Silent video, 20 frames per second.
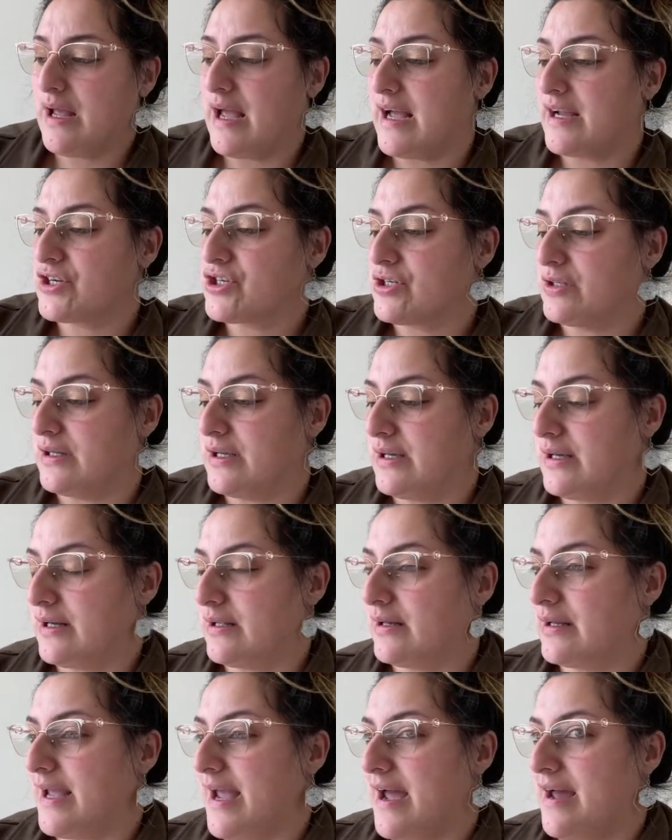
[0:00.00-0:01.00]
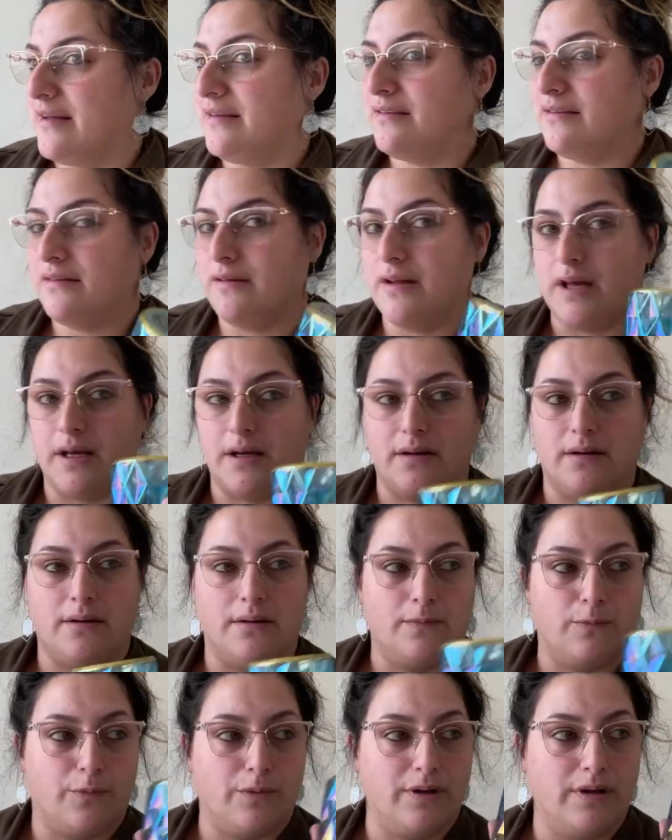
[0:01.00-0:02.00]
actually casts like
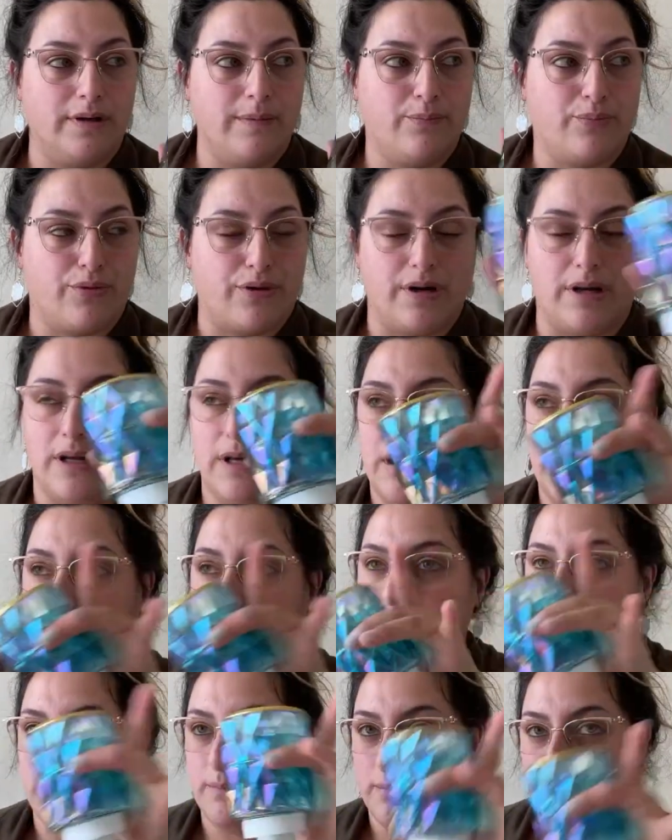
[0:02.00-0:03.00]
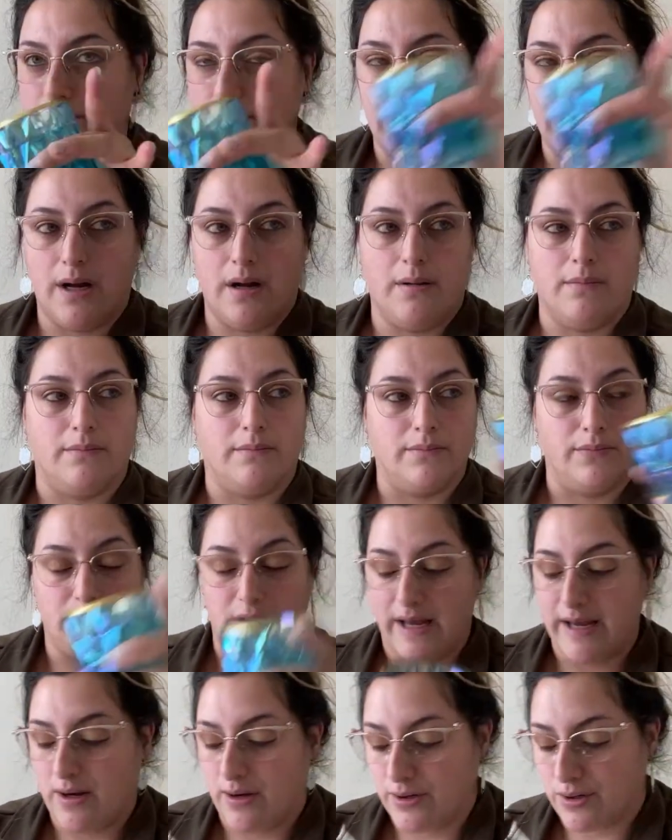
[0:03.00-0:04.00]
really pretty um,
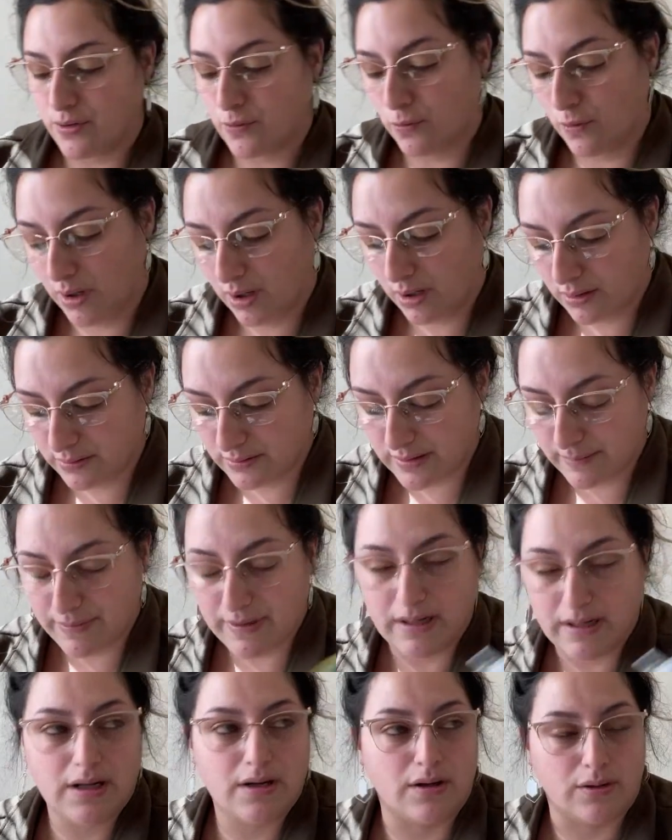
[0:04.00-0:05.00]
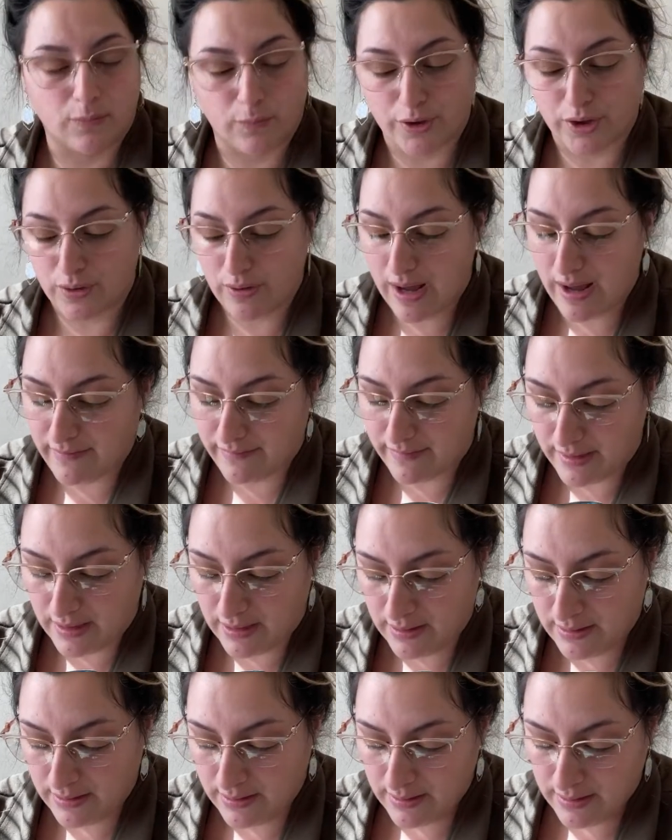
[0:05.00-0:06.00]
light on your wall, depending on where you have it.
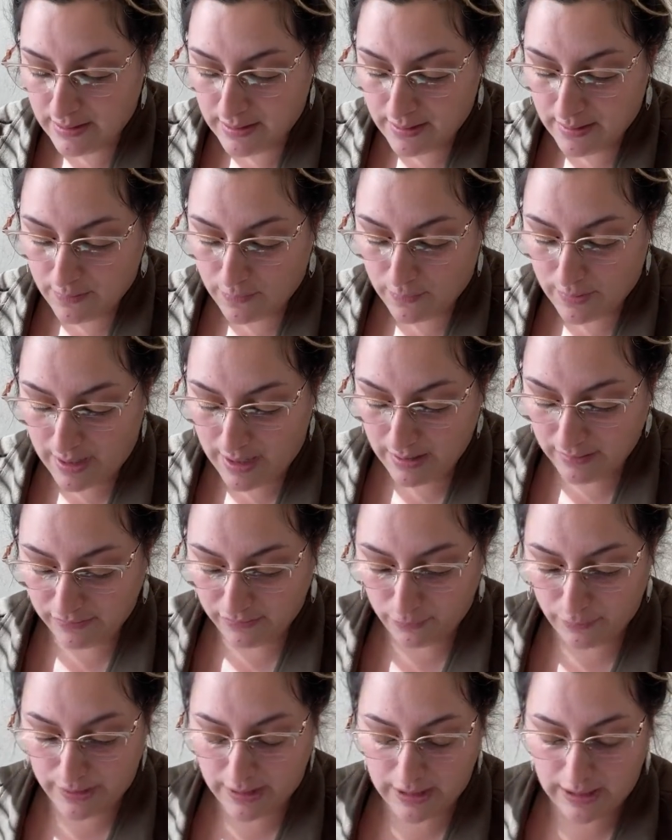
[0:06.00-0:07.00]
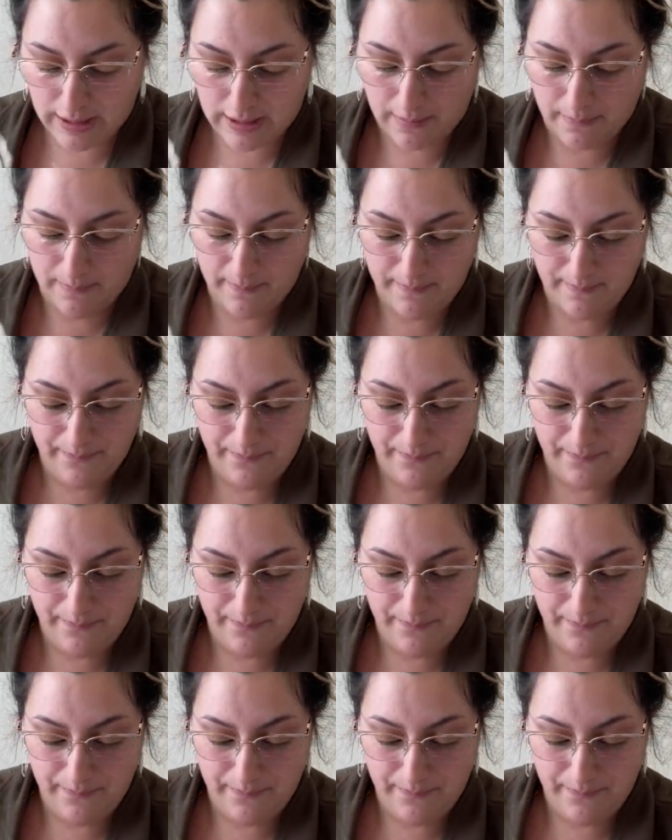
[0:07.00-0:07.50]
What, sweetie?